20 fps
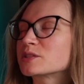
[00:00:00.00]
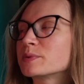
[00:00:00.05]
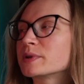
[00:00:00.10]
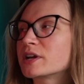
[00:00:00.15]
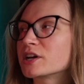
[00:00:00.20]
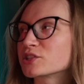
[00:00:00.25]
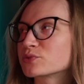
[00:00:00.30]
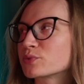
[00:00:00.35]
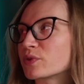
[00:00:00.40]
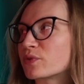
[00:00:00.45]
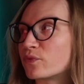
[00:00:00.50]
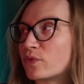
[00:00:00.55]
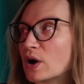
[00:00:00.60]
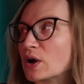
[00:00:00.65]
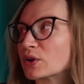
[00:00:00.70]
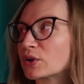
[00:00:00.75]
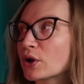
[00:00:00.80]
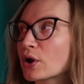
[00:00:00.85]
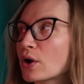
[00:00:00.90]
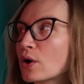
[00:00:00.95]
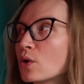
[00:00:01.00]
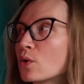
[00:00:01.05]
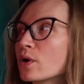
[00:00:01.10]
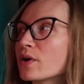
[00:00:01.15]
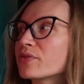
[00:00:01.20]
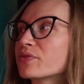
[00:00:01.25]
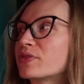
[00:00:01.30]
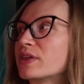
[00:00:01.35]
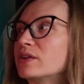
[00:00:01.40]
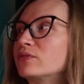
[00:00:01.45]
because with Funko,
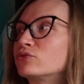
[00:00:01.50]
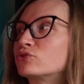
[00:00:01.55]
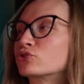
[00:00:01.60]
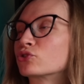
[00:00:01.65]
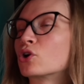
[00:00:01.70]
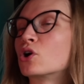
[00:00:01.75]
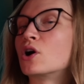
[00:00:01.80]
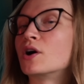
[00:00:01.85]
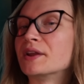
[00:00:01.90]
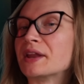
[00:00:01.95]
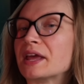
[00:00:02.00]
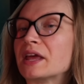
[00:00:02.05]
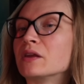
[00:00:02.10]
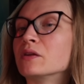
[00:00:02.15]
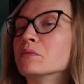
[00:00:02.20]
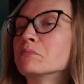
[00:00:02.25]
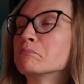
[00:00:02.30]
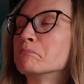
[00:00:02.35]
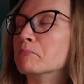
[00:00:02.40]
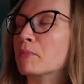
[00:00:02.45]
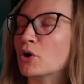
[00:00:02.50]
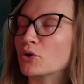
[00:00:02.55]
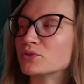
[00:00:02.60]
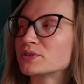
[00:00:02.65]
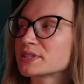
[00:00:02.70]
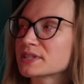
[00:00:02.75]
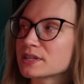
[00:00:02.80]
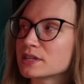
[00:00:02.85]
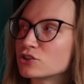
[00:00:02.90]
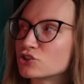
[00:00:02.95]
they've drawn in
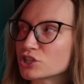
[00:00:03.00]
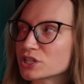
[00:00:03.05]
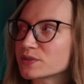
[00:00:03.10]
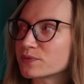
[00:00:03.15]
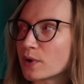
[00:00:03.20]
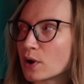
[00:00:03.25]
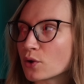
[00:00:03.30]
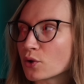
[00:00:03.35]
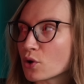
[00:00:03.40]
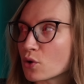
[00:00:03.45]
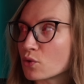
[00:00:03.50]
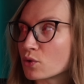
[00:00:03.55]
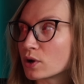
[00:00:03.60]
mostly just Funko